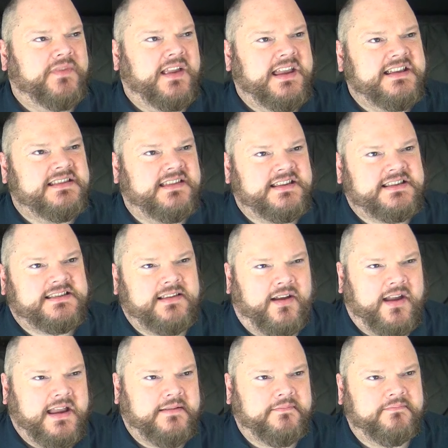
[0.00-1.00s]
he's this
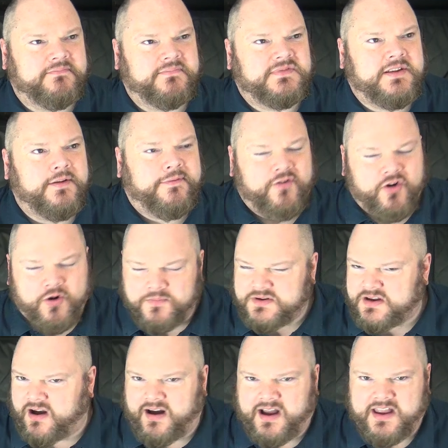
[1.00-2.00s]
like
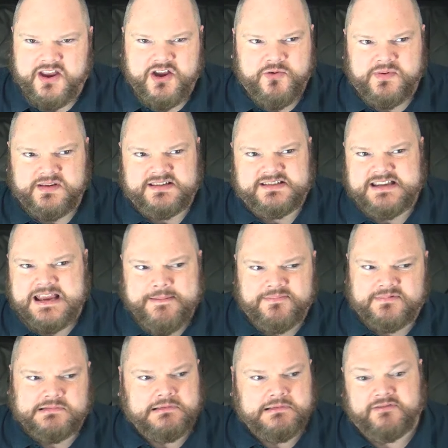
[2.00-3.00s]
deformed guy who is
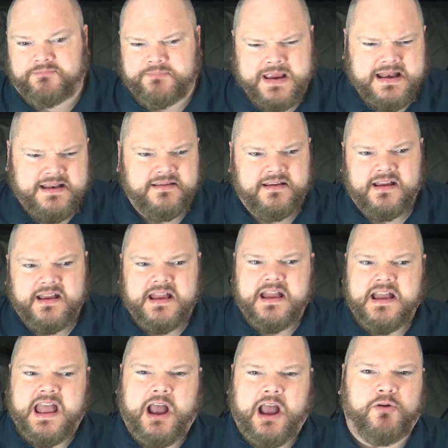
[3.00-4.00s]
seen to have been
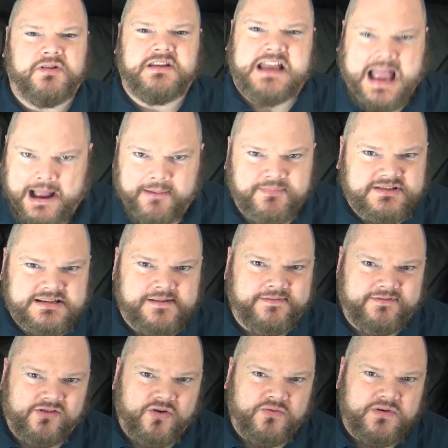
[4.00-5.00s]
held captive
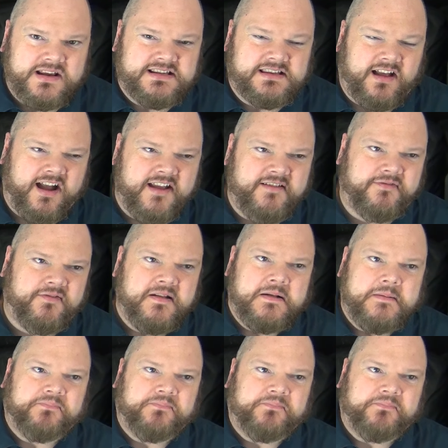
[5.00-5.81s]
for all his life.